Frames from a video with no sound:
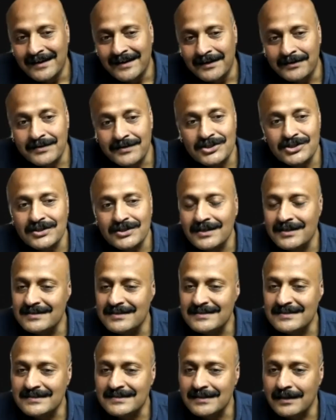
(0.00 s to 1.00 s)
Rishi
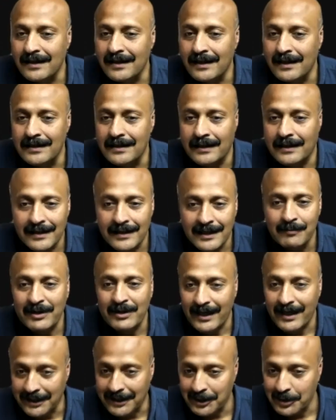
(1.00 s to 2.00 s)
is an acclaimed
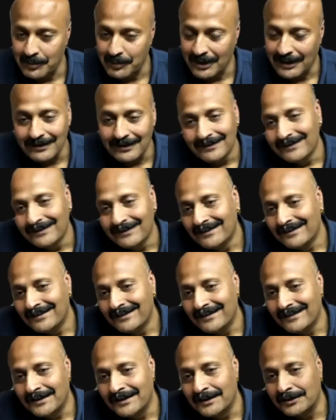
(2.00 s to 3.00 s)
academic.
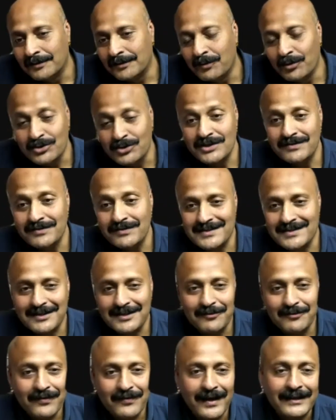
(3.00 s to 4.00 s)
The most
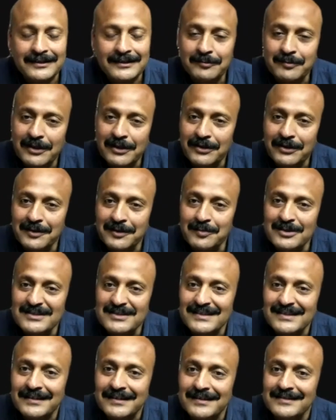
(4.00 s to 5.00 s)
interesting fact about him
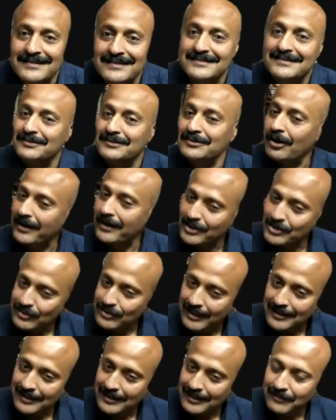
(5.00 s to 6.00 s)
is that he's got
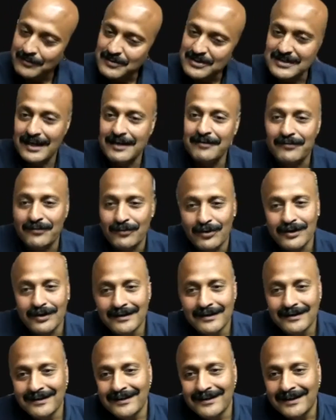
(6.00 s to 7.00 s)
educated from Stanford.
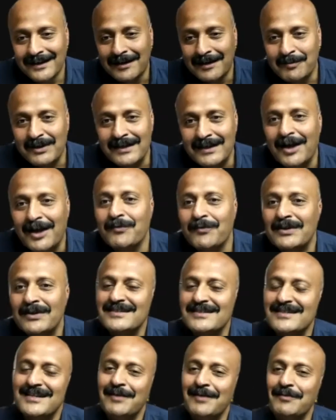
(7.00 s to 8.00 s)
But now we
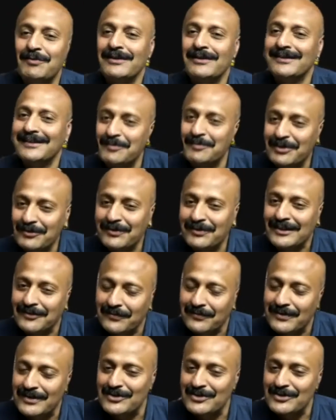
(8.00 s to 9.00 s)
just have a little bit of a
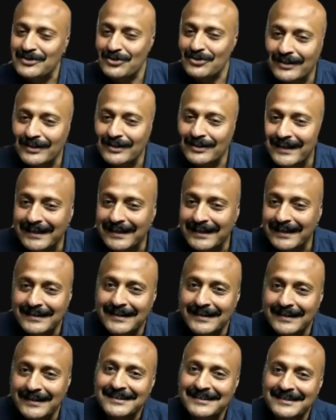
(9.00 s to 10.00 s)
difference on that, and
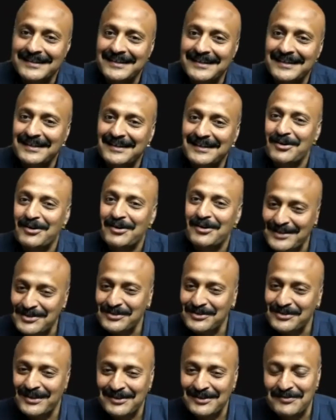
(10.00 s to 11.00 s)
that is that he got
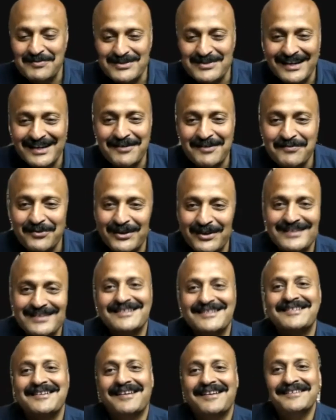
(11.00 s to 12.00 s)
educated from Stanford. I
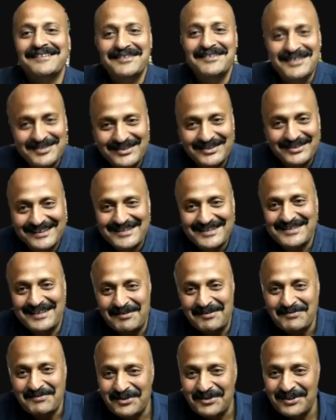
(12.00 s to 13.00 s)
just started teaching at
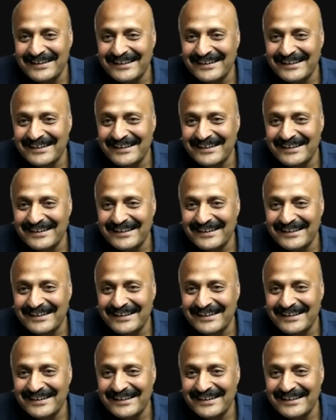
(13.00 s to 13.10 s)
Stanford.